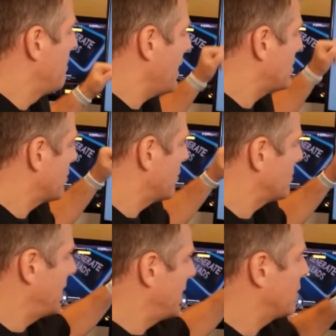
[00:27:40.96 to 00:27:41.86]
Make sure
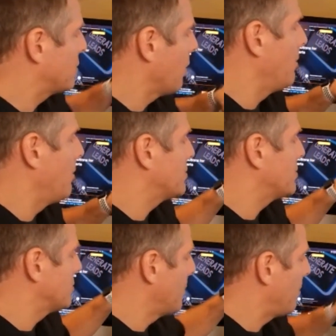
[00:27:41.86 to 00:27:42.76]
it's being crawled, make
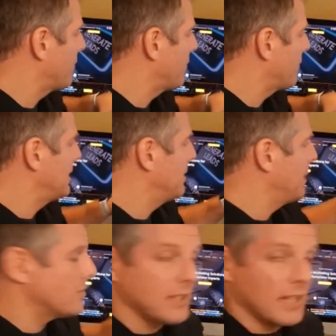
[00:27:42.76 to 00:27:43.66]
sure it's mobile friendly,
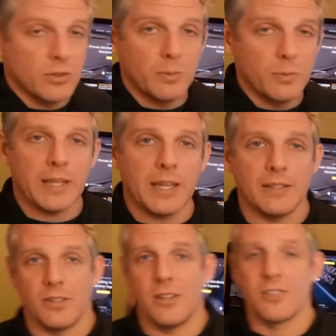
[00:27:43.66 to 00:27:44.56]
make sure it's not duplicate.
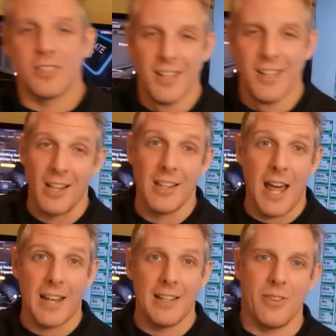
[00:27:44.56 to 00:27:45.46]
So there's a
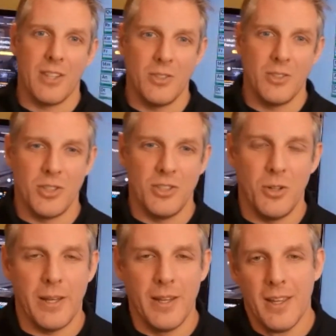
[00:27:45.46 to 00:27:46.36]
lot of different things you can
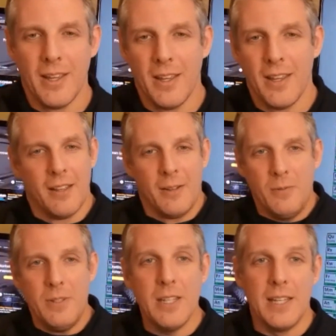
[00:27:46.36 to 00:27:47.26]
do, but
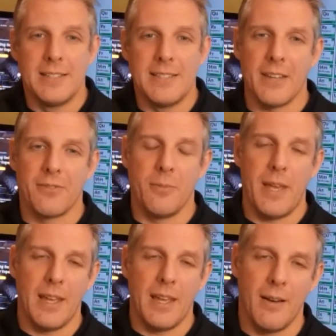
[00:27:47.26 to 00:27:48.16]
take it
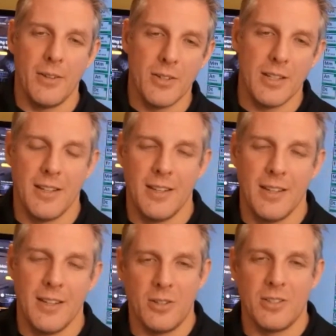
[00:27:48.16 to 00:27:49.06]
from me. You
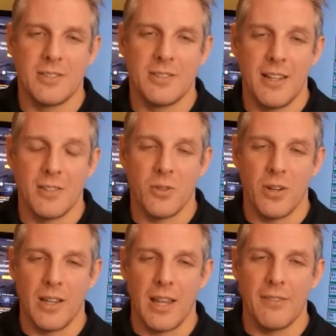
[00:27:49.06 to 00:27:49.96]
can study this
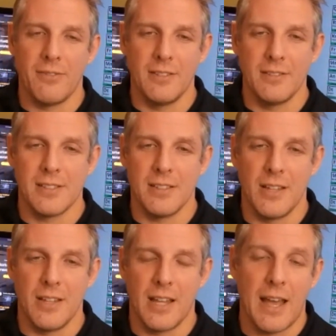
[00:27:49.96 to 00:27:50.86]
all your life and
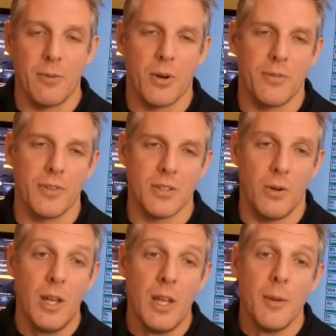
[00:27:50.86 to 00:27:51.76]
still not have it perfect.
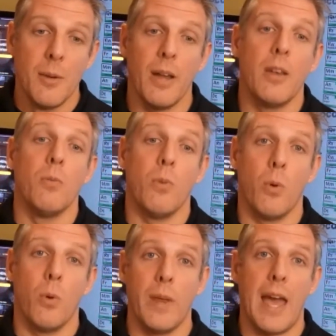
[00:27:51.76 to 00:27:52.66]
So, but
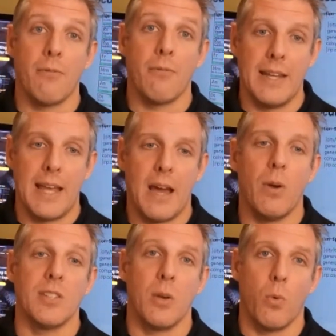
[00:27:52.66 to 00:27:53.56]
what we have right
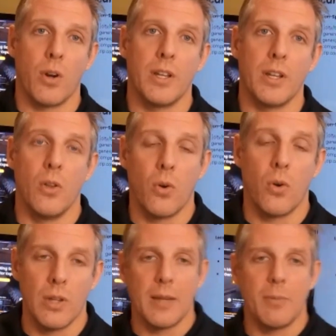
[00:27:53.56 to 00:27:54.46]
now is a working
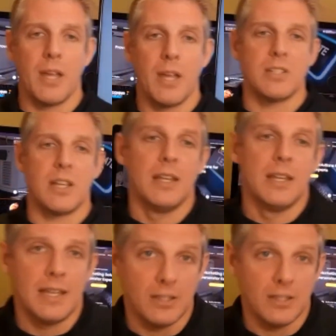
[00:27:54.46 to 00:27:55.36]
local landing page that
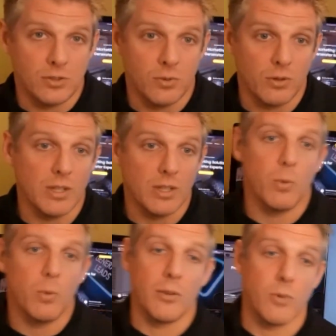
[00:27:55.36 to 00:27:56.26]
is doing really
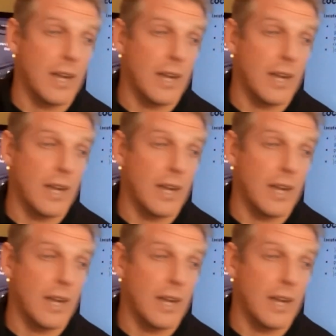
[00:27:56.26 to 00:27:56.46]
well in